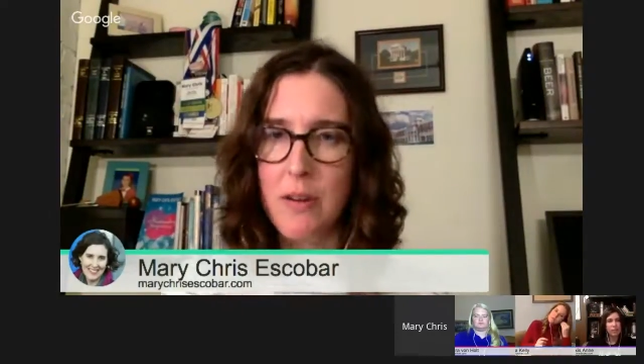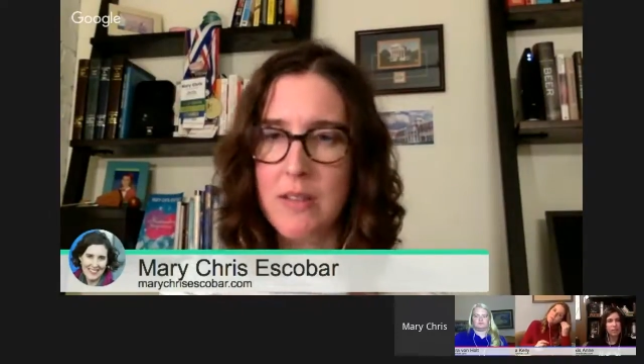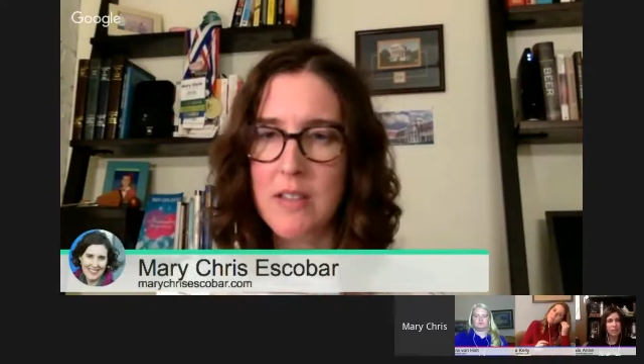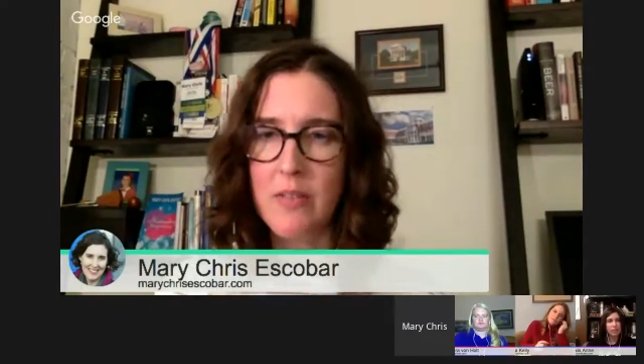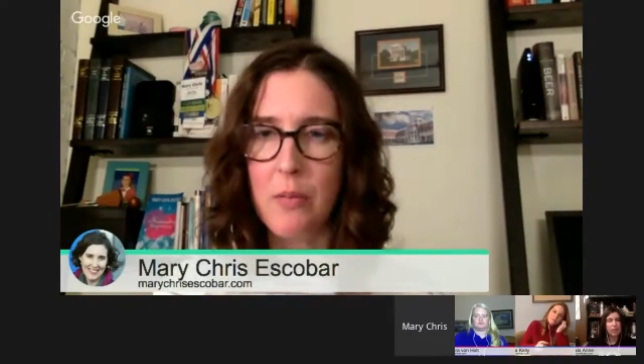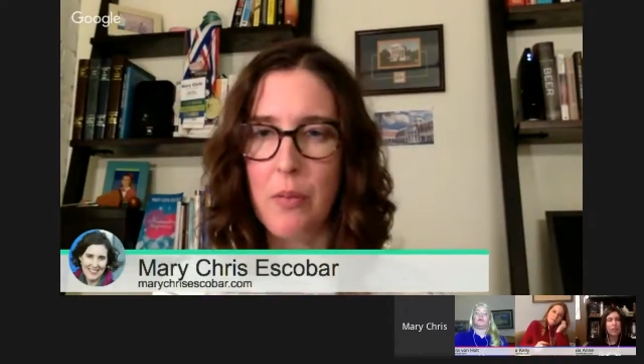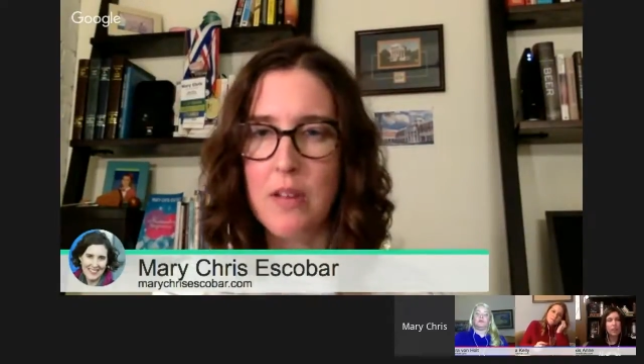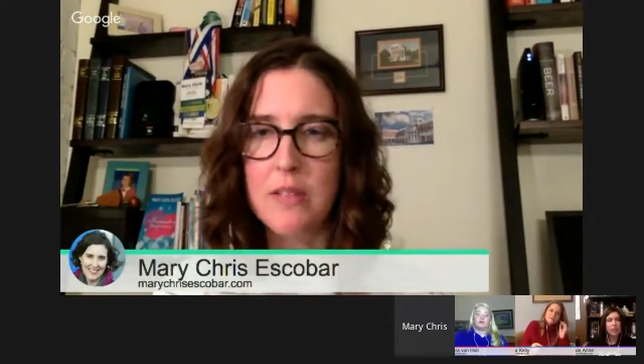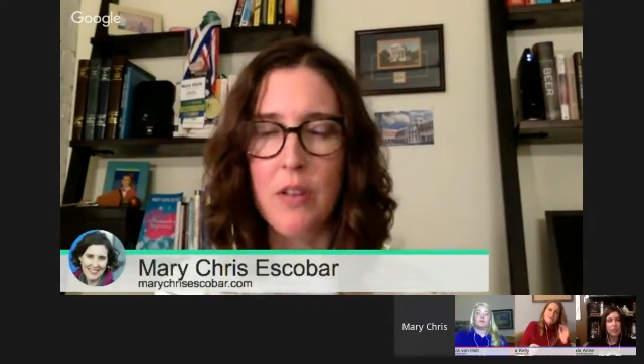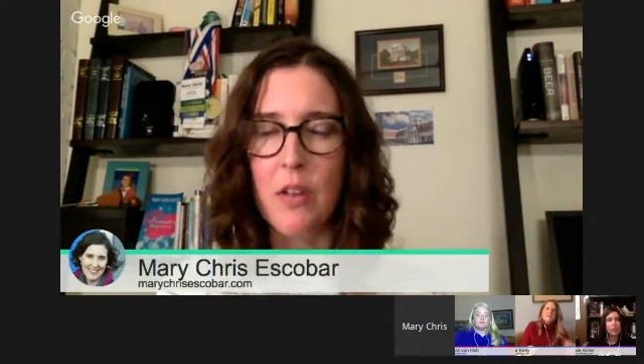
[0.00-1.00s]
by Stephen
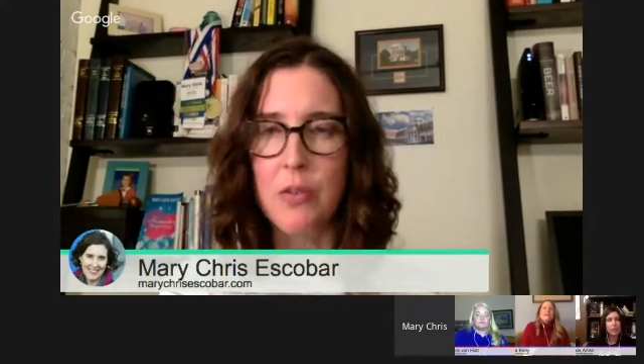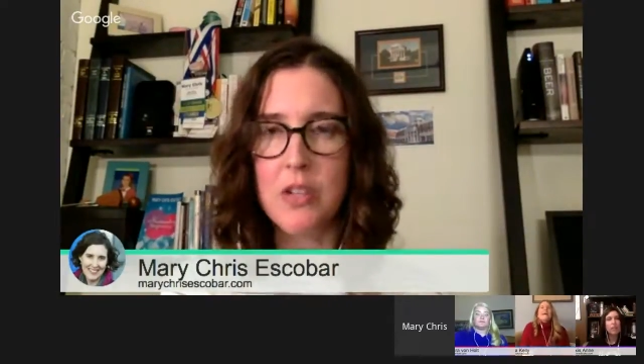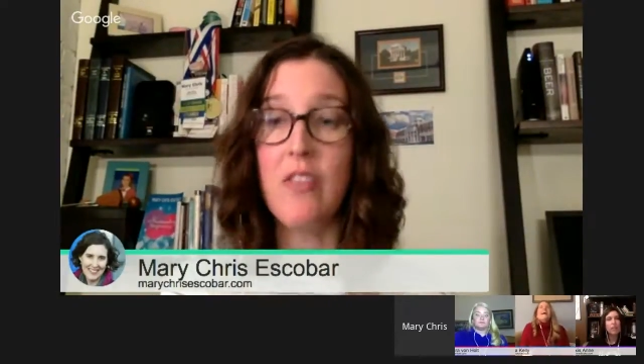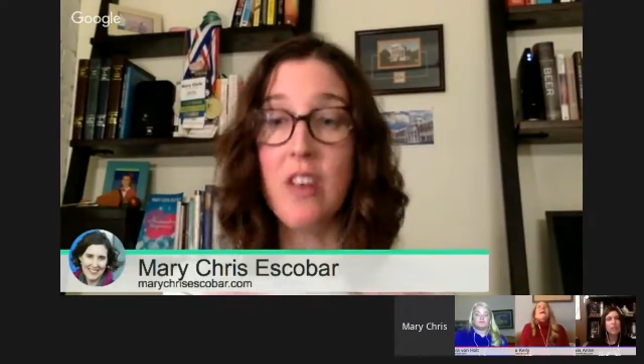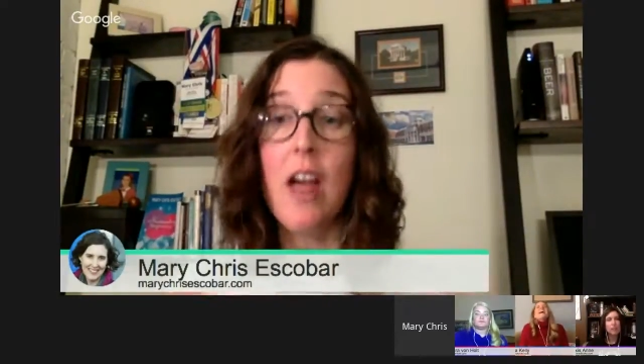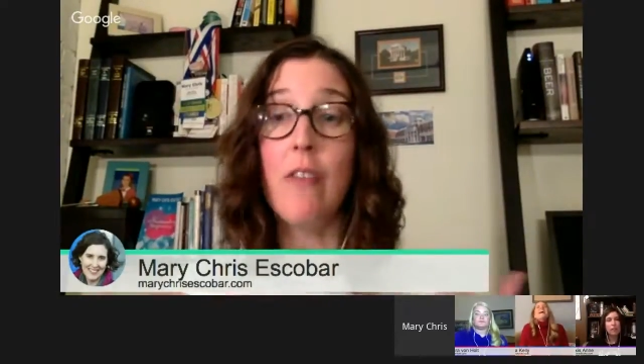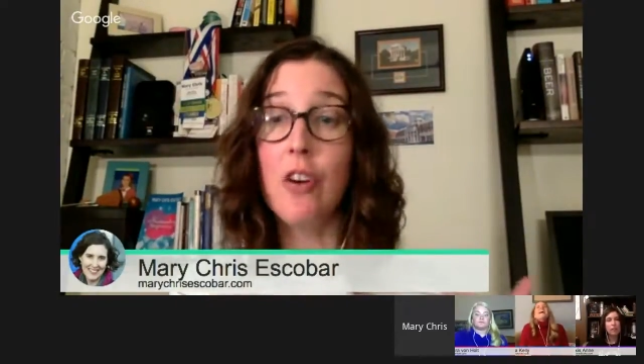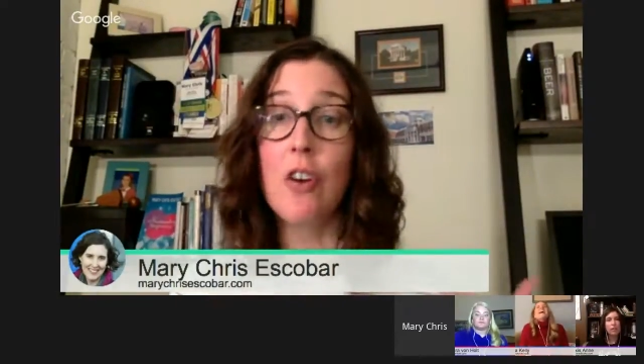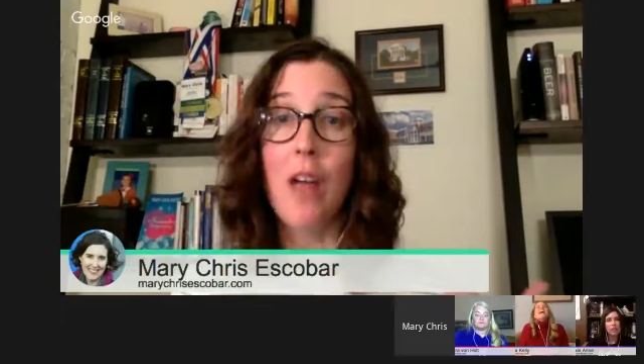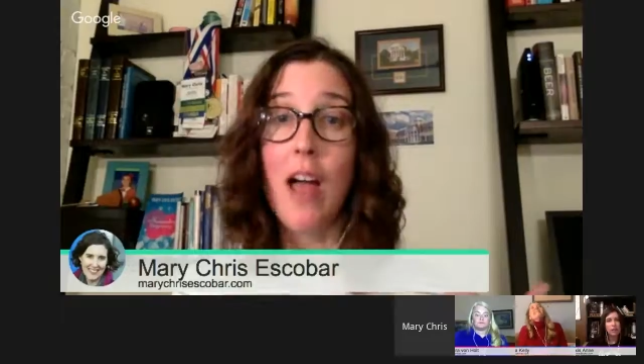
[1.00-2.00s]
Pressfield, which I've
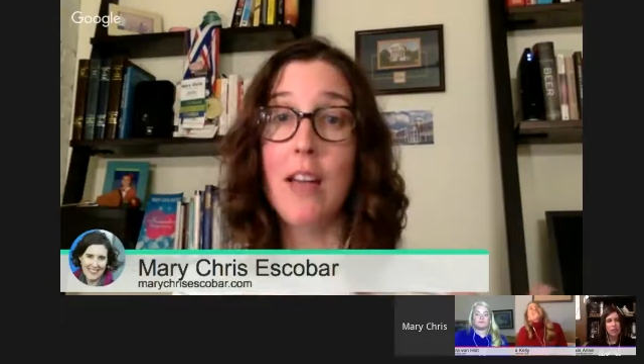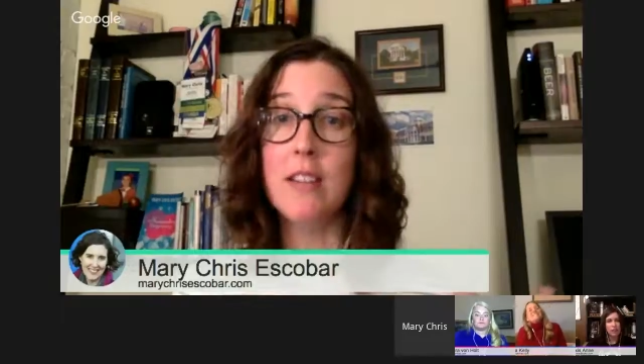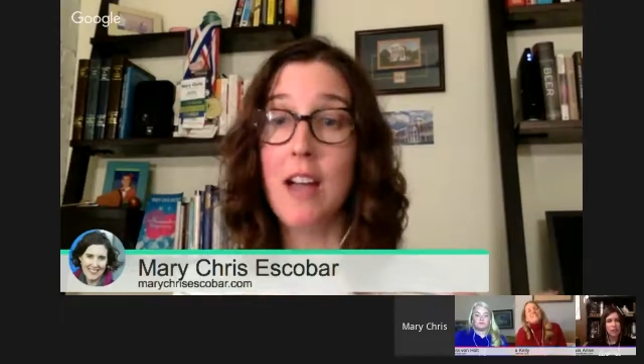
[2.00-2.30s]
never read.